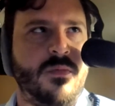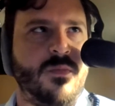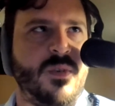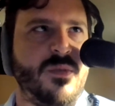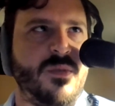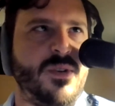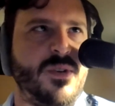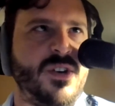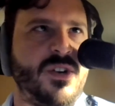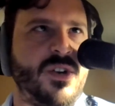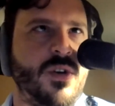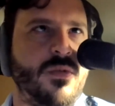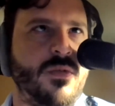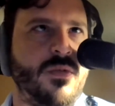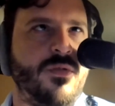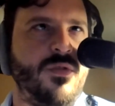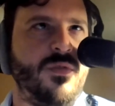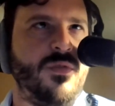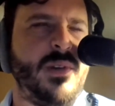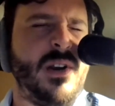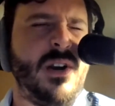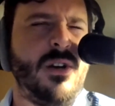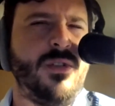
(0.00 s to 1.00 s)
We would go
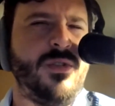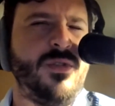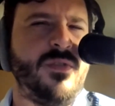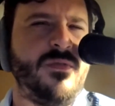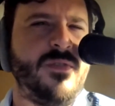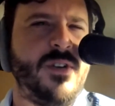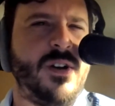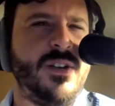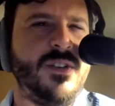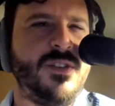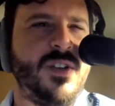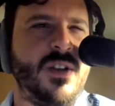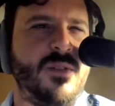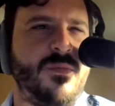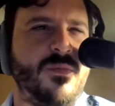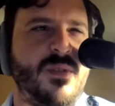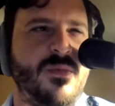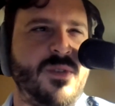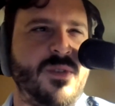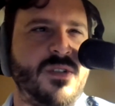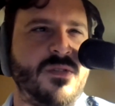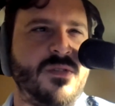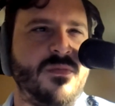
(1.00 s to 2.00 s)
through pair new device, and we
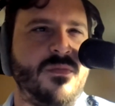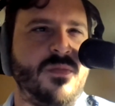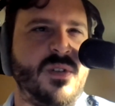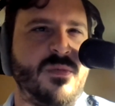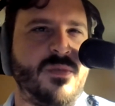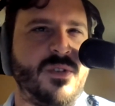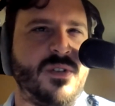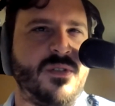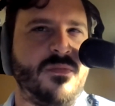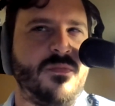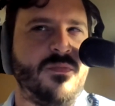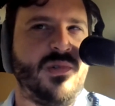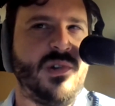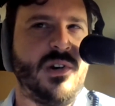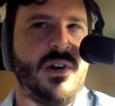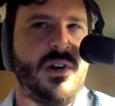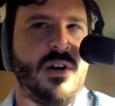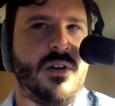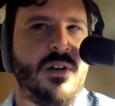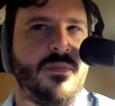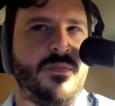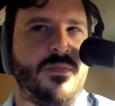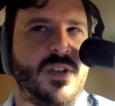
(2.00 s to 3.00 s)
would put
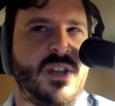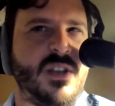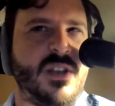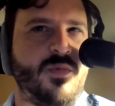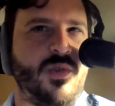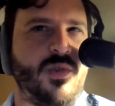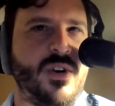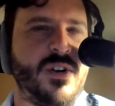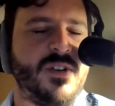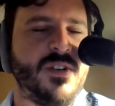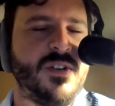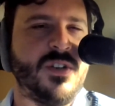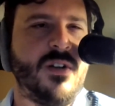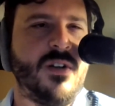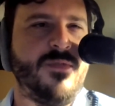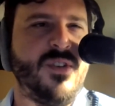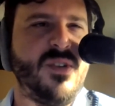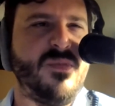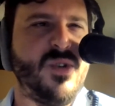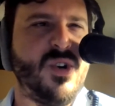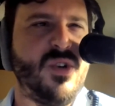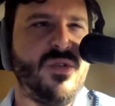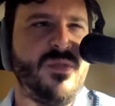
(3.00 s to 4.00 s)
our keyboard in
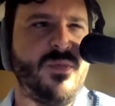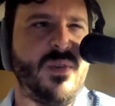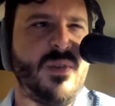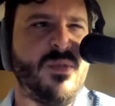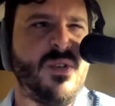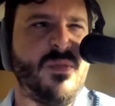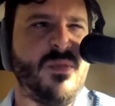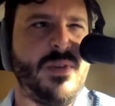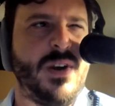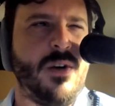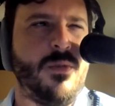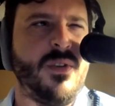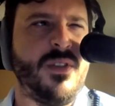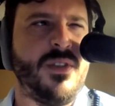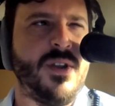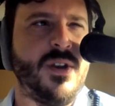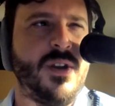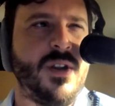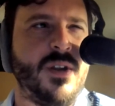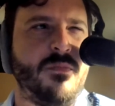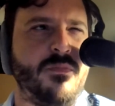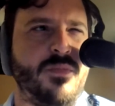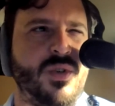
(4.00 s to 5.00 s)
discovery mode, and we would pair with
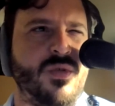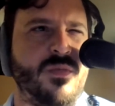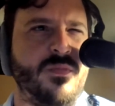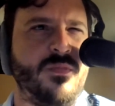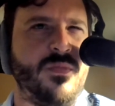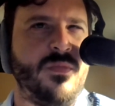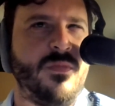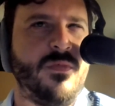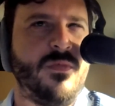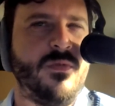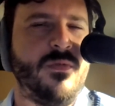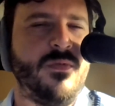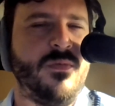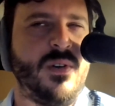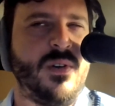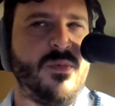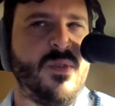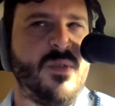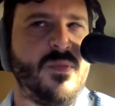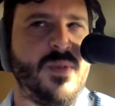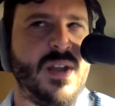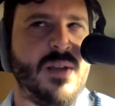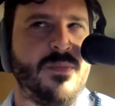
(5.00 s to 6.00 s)
it, and boom, we
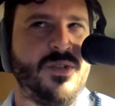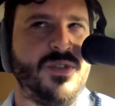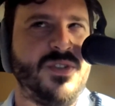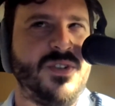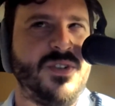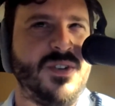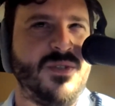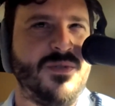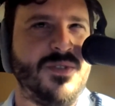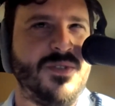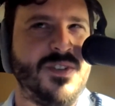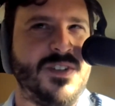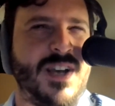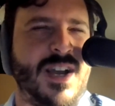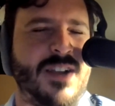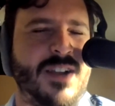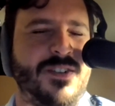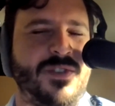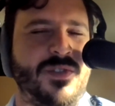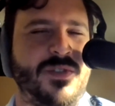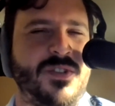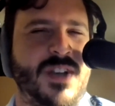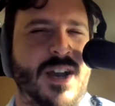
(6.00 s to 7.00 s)
would be able to use it to
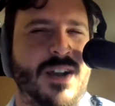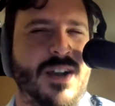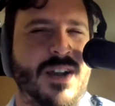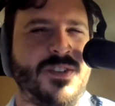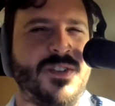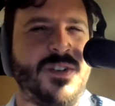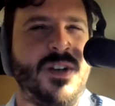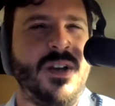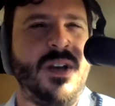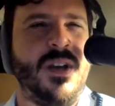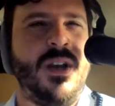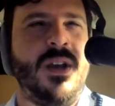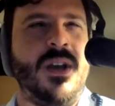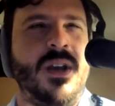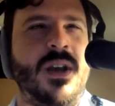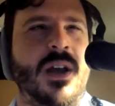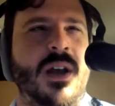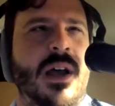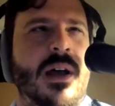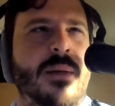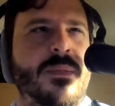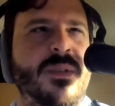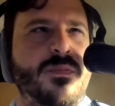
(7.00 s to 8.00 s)
enter text.
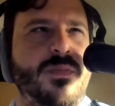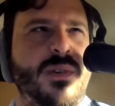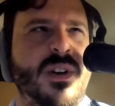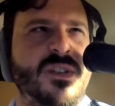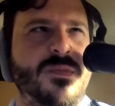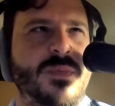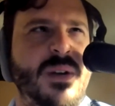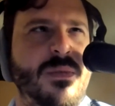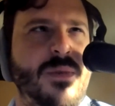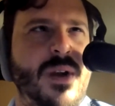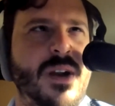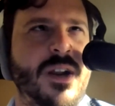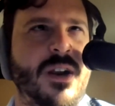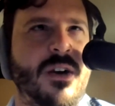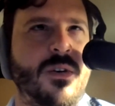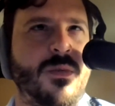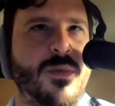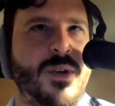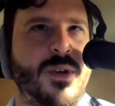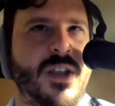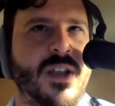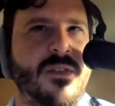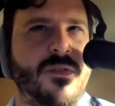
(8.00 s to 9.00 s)
I'm going to press my right
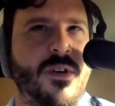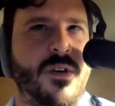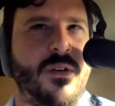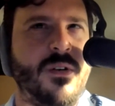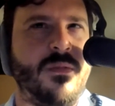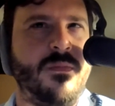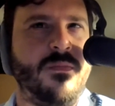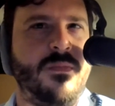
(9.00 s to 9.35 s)
arrow again, though.